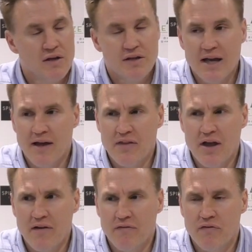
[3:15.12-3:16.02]
Yeah,
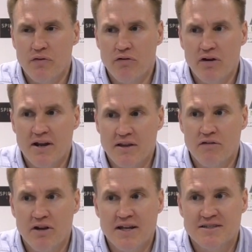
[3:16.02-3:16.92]

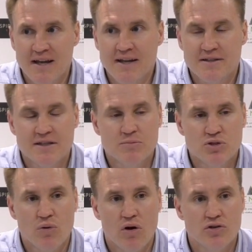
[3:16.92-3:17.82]
they're an exciting team
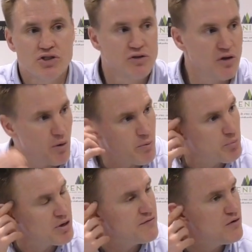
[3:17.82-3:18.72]
to watch. You know, when we
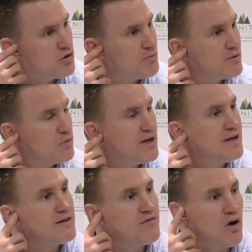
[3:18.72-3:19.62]
previewed them in the
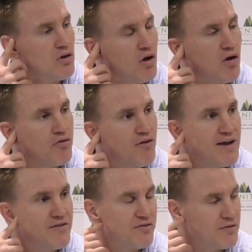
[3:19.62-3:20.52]
week, they've got a lot of
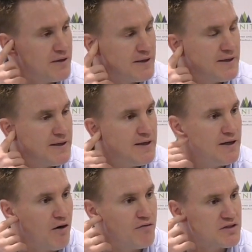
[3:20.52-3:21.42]
threats.
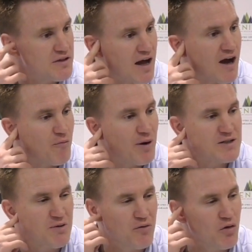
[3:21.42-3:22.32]
Obviously the
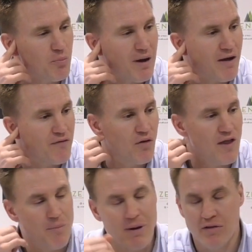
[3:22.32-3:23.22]
halfbacks, but I thought
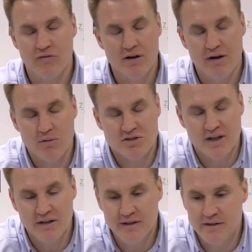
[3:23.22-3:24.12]
their back three are
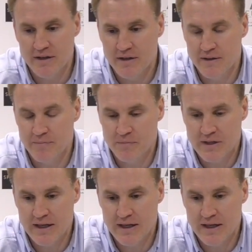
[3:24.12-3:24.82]
outstanding.